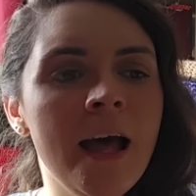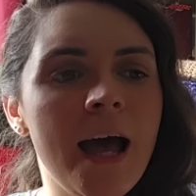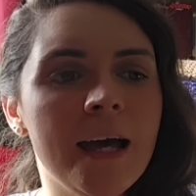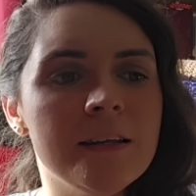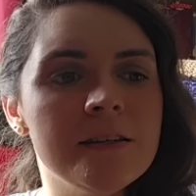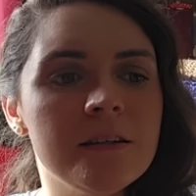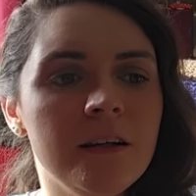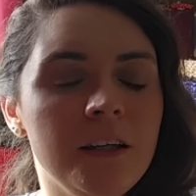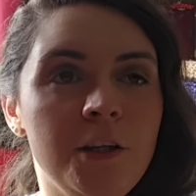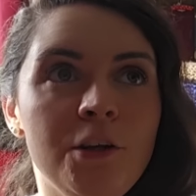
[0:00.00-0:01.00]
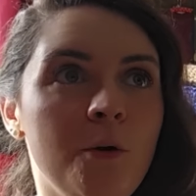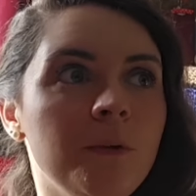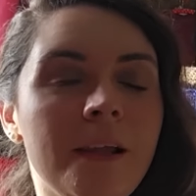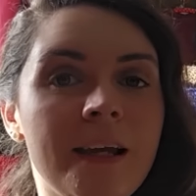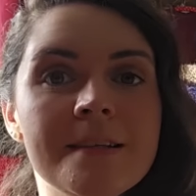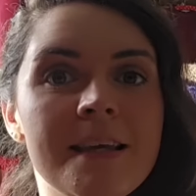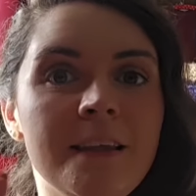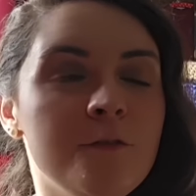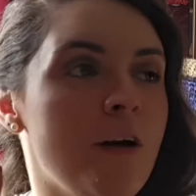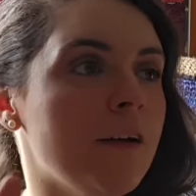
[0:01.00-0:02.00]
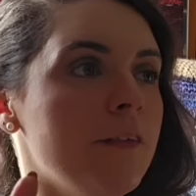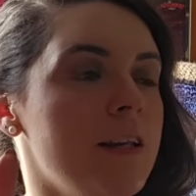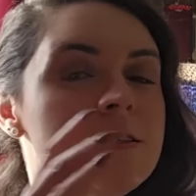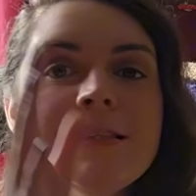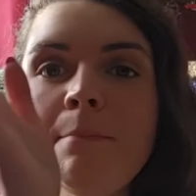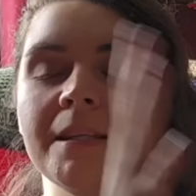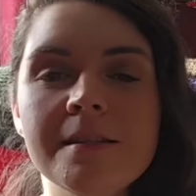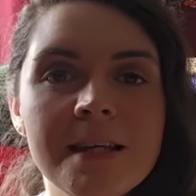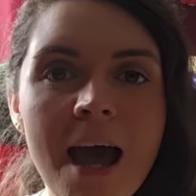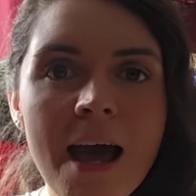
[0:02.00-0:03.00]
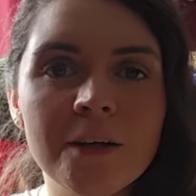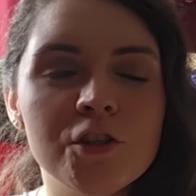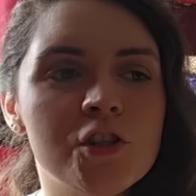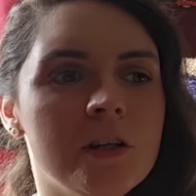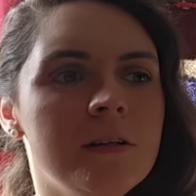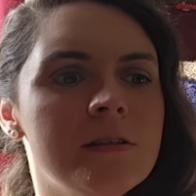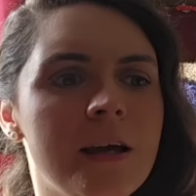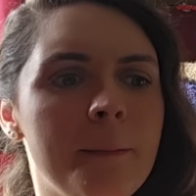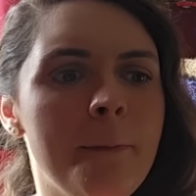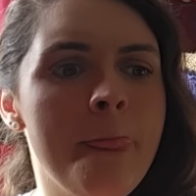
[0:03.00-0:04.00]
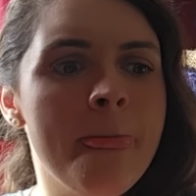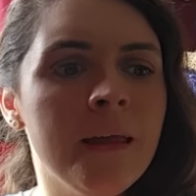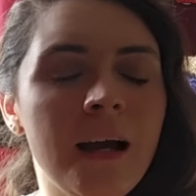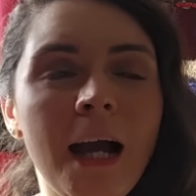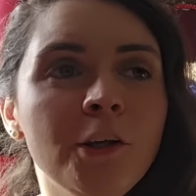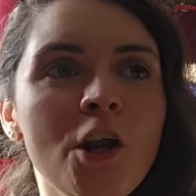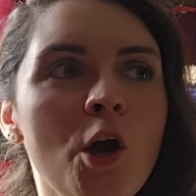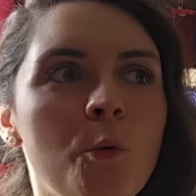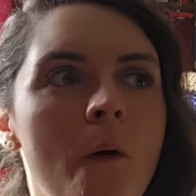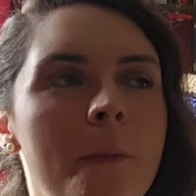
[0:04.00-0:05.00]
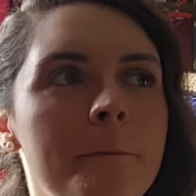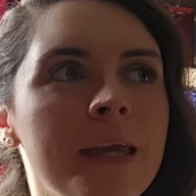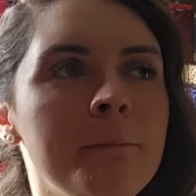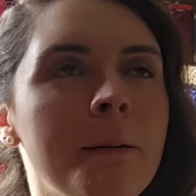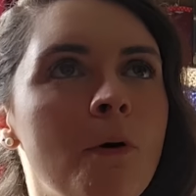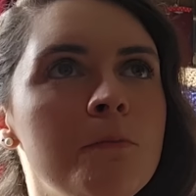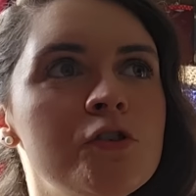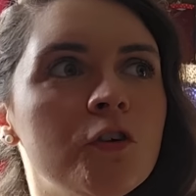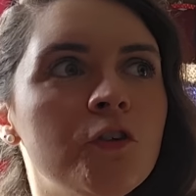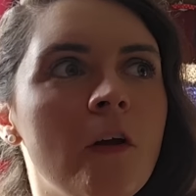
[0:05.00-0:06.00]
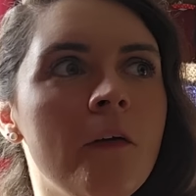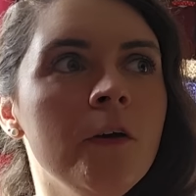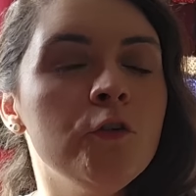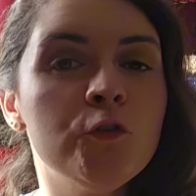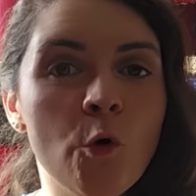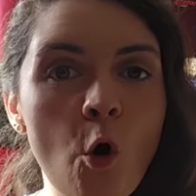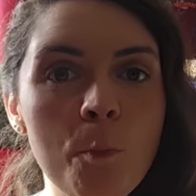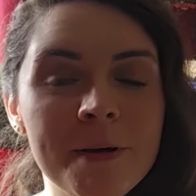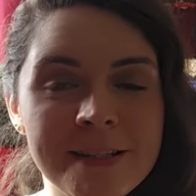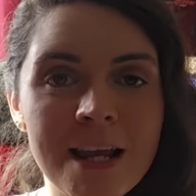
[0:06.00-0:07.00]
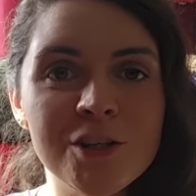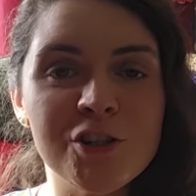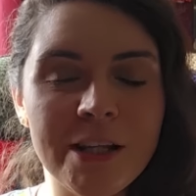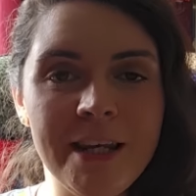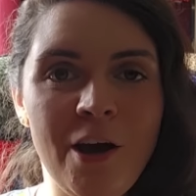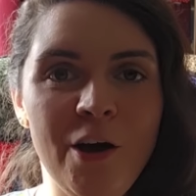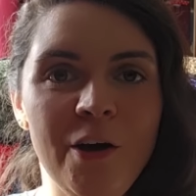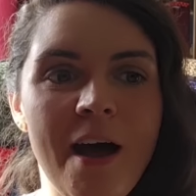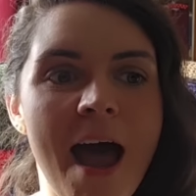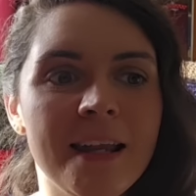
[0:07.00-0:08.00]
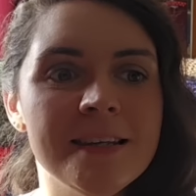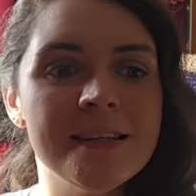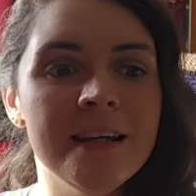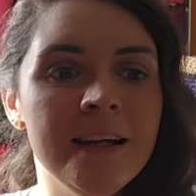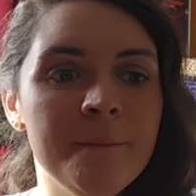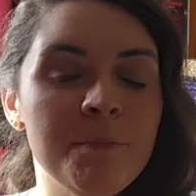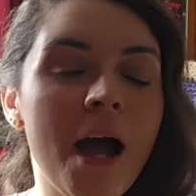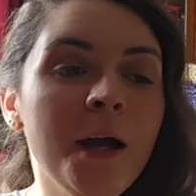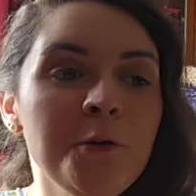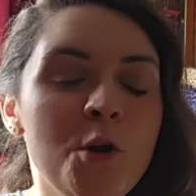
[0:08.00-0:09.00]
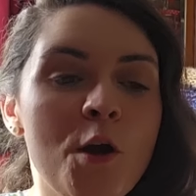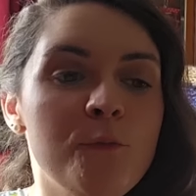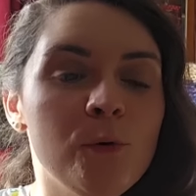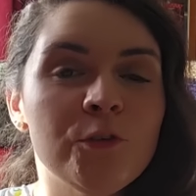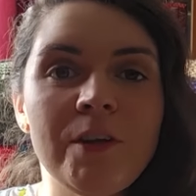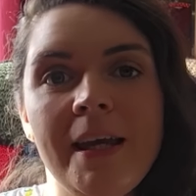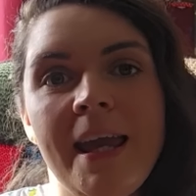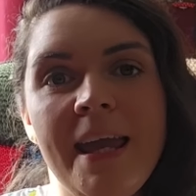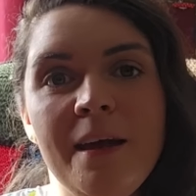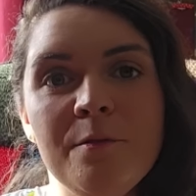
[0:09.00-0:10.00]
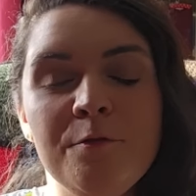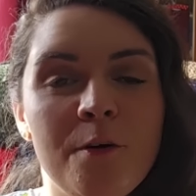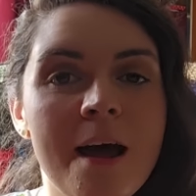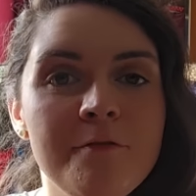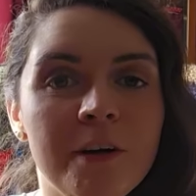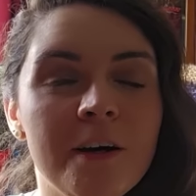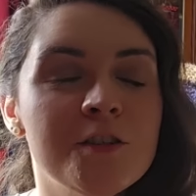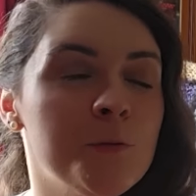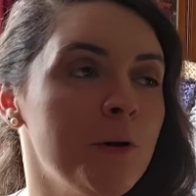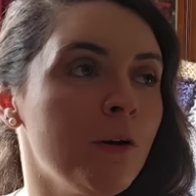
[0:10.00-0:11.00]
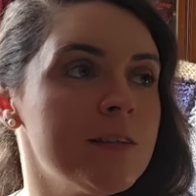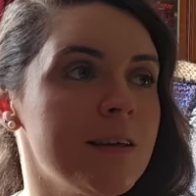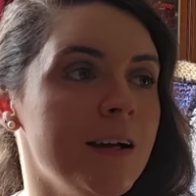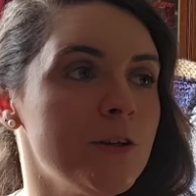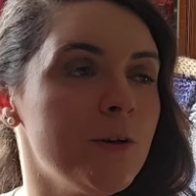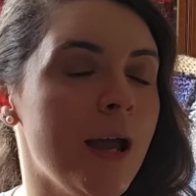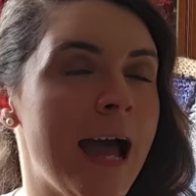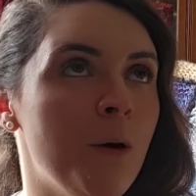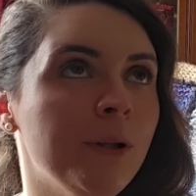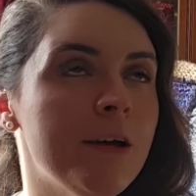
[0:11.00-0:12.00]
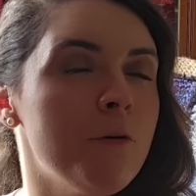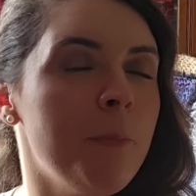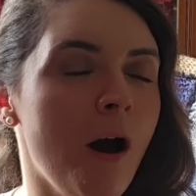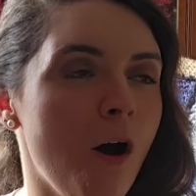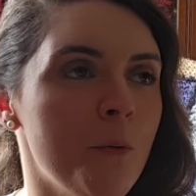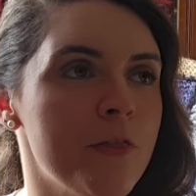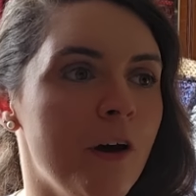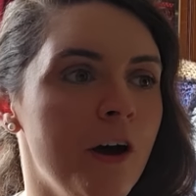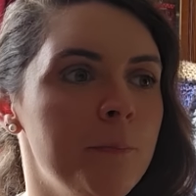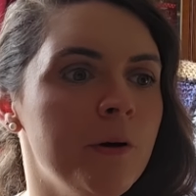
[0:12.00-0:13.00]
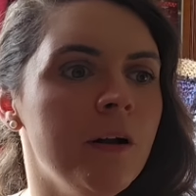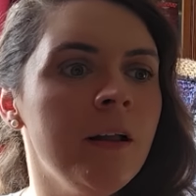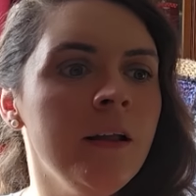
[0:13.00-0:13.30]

And, you know, like I say, the fact that it's semi-detached and, um, I don't know, me and my mum just saw potential in her. And I don't know if we'll stay here forever. To be honest, I don't know how we'll ever part with her, but